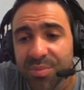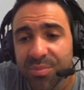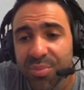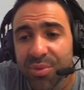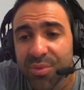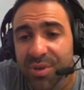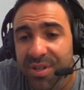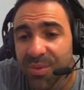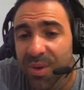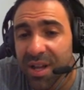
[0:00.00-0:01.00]

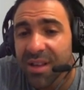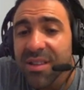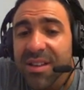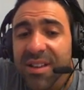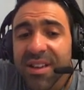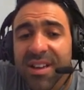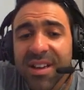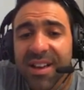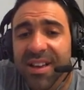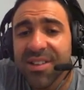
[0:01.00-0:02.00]
pretty well
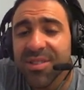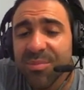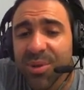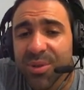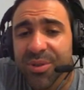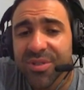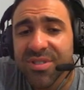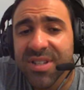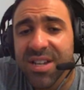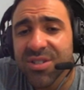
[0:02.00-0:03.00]
against the Blues.
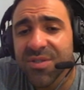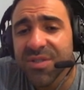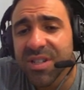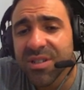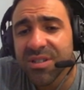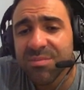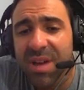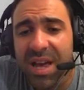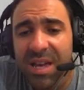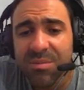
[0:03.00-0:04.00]
Dangerfield,
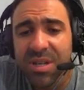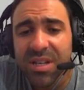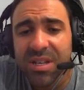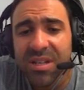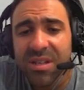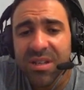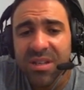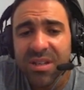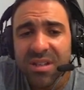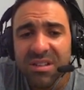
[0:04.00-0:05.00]
maybe.
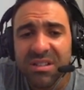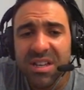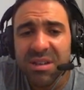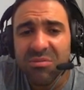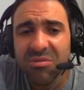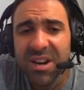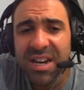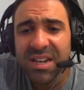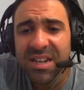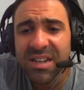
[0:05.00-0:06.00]
Liam
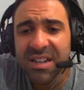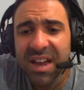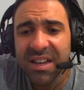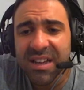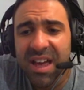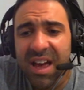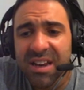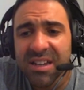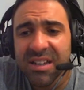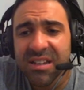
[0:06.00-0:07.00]
Reedy, Nate
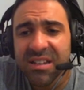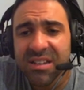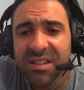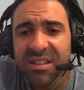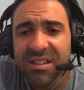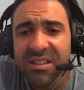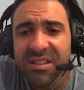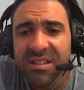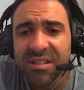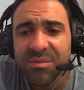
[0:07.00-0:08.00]
Caddy,
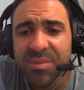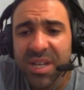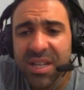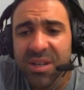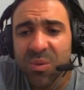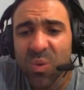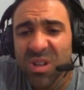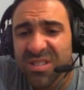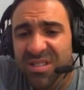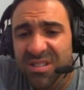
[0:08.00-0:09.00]
Pickett,
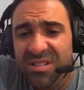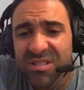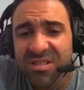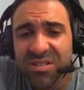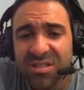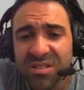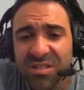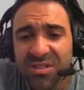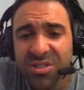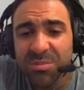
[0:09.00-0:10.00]
Watson,
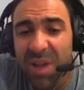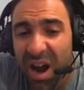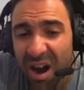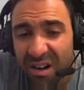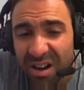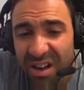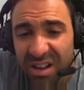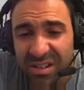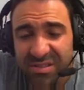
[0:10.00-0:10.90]
Jamara. I